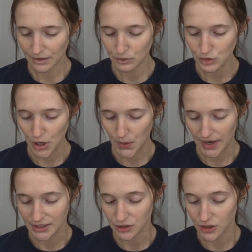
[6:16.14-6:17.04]
So
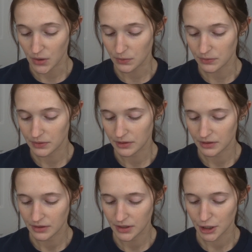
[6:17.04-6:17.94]
I don't
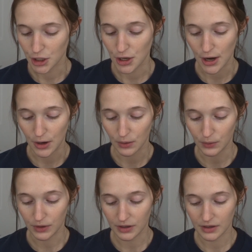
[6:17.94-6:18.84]

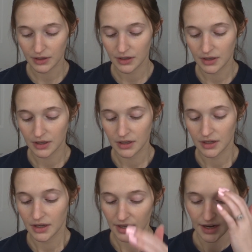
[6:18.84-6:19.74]
know
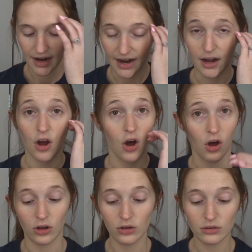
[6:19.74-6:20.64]
at
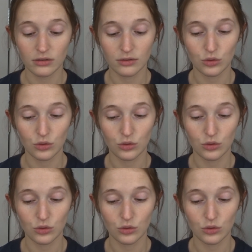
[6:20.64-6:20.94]
all.